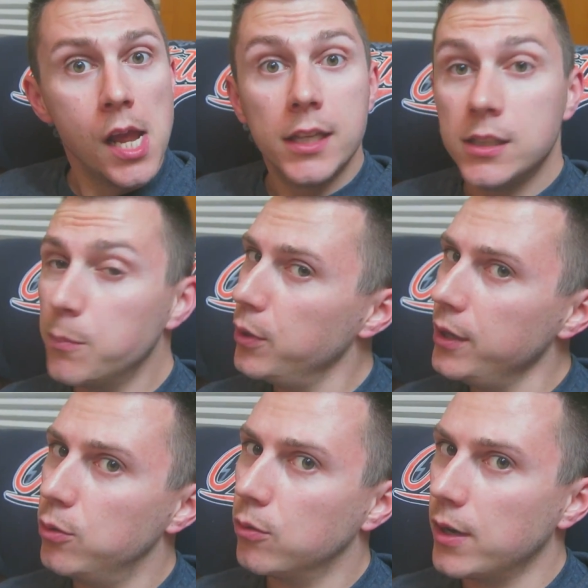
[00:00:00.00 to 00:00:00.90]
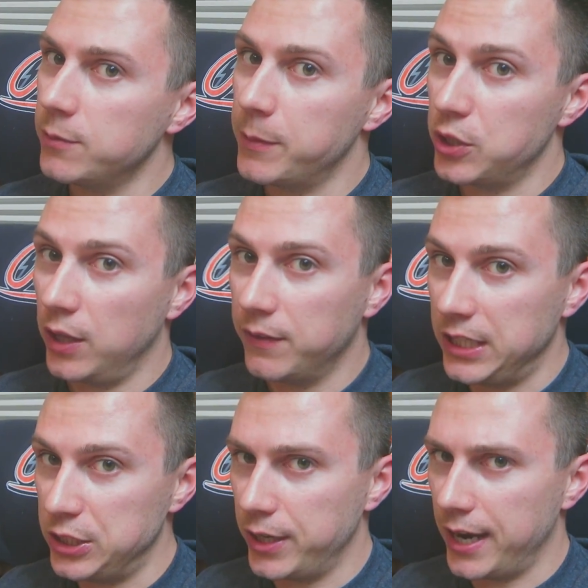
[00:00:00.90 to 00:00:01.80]
It's a pretty cool recipe. She'll have
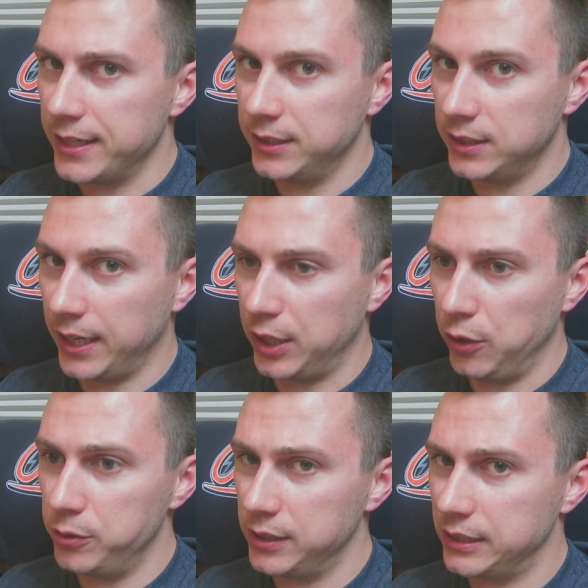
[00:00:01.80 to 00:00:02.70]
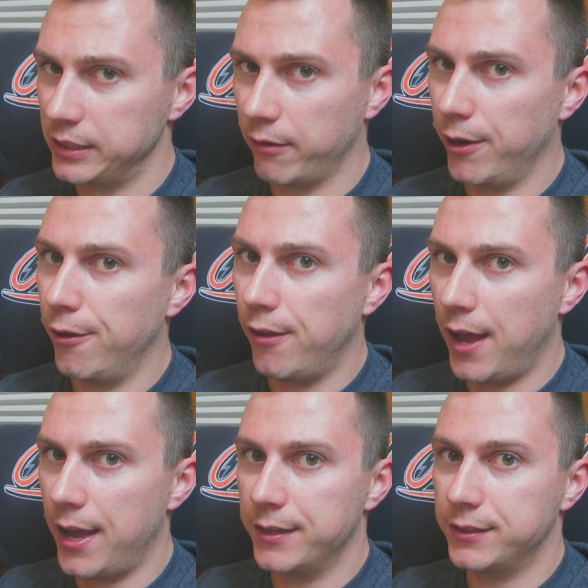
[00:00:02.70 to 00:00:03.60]
to teach you guys. It's like uses cereal
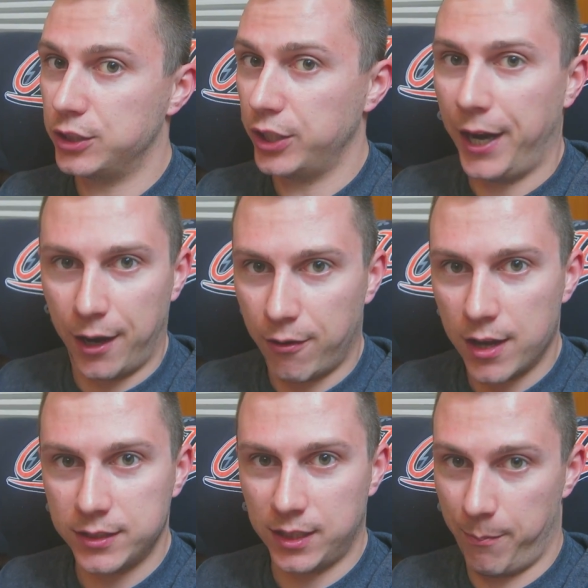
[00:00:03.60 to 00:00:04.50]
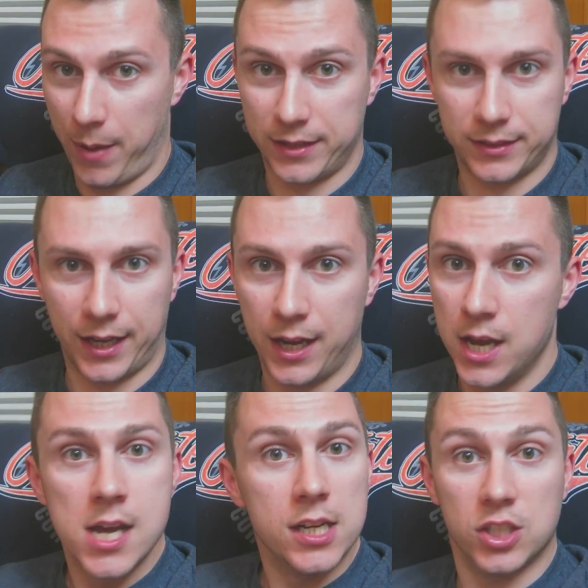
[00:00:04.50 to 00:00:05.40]
as the chicken crust and makes like
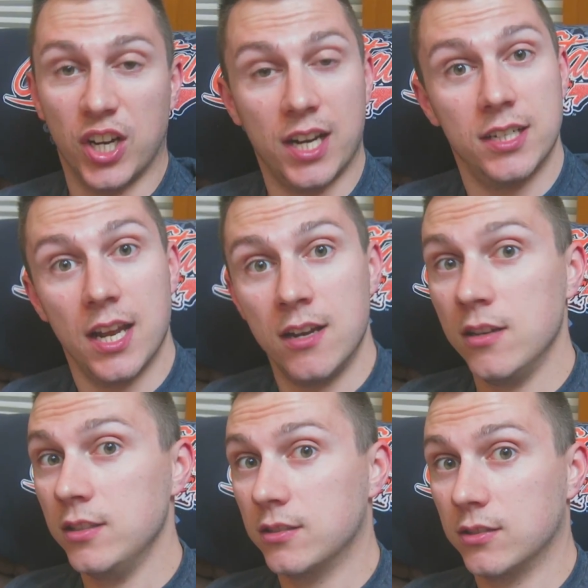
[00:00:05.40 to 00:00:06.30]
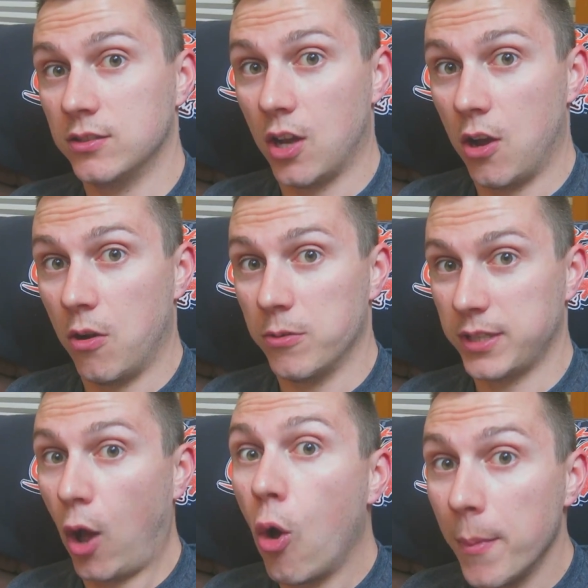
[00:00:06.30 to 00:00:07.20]
chicken tenders, so it was
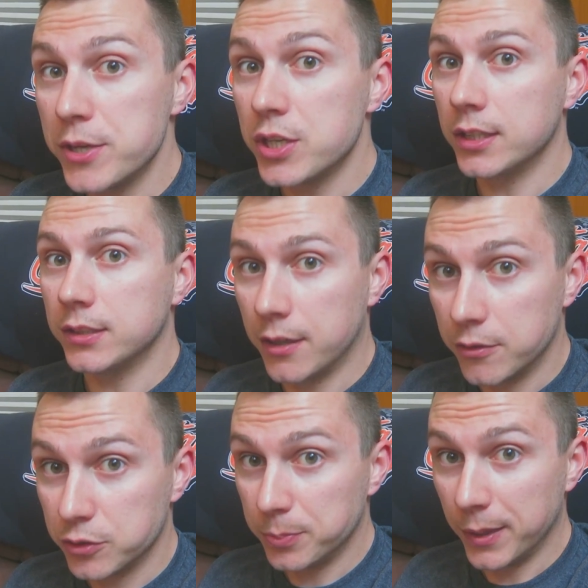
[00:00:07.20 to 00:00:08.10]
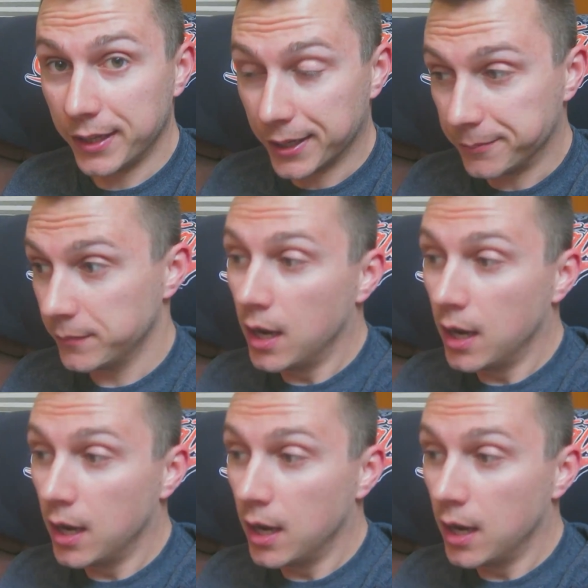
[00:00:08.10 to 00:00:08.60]
like homemade chicken tenders. It's pretty good.